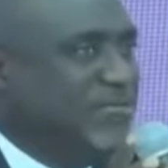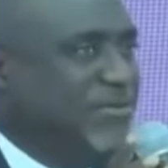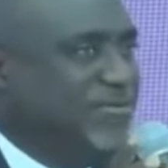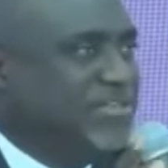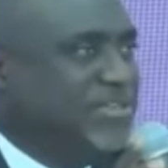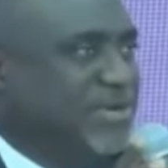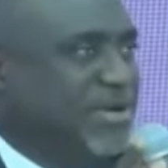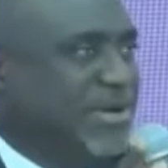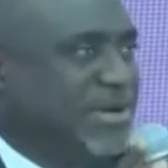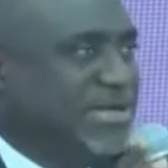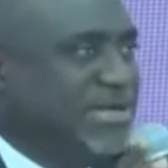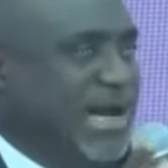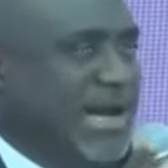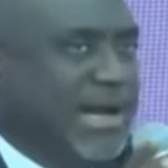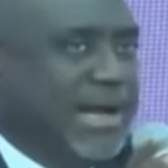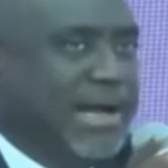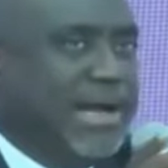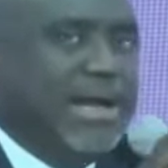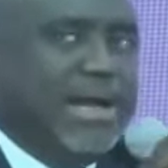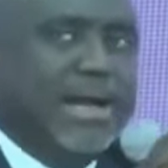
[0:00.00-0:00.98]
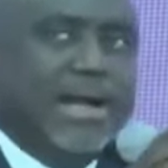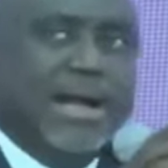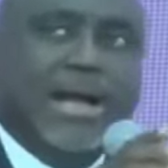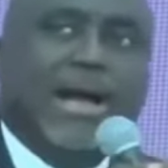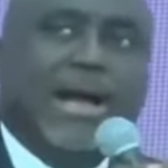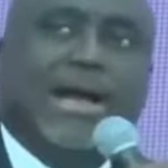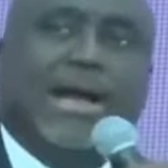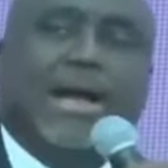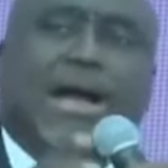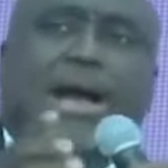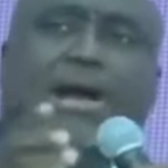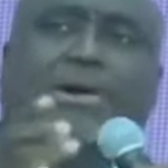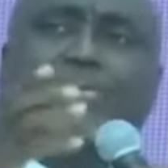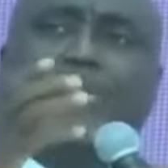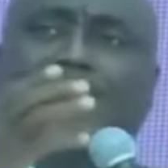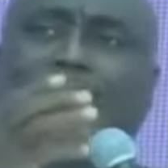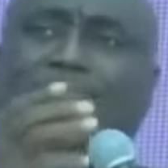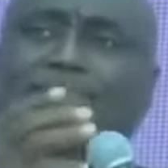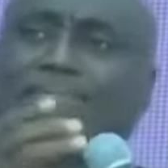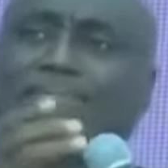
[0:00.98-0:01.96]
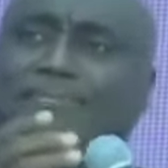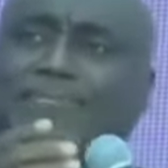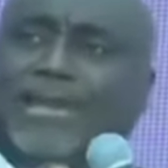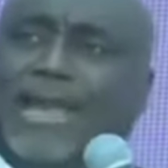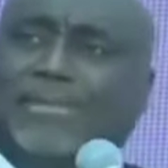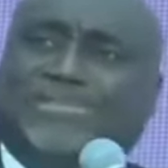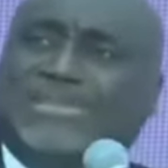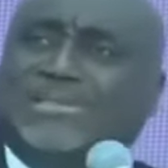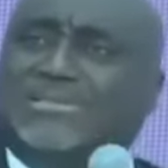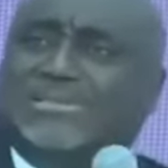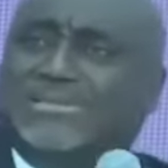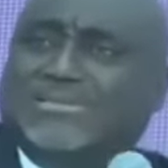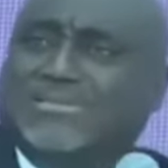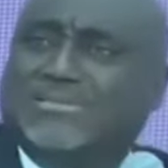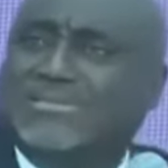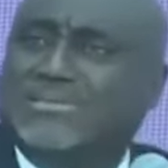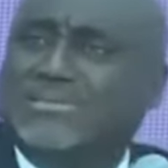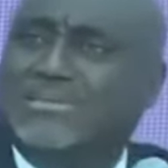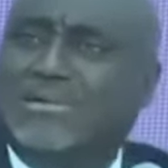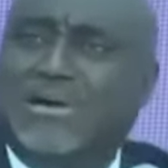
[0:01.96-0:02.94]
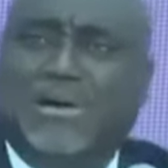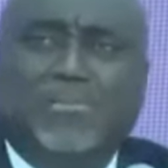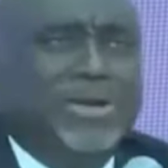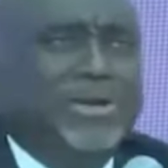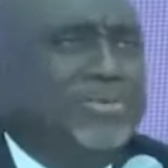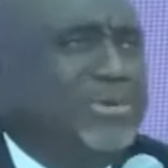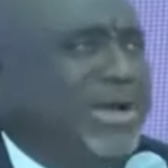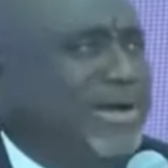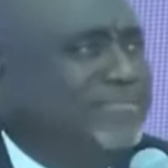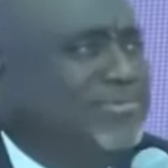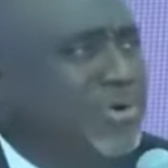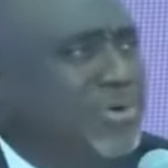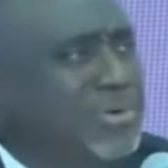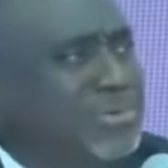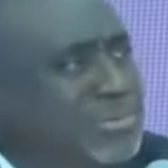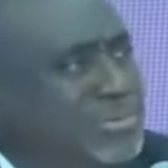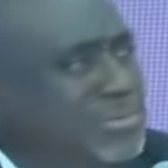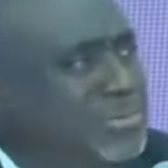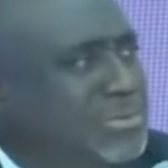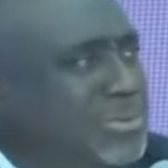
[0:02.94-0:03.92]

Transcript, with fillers: of 50 million naira. I could have kept it. Nobody would have known.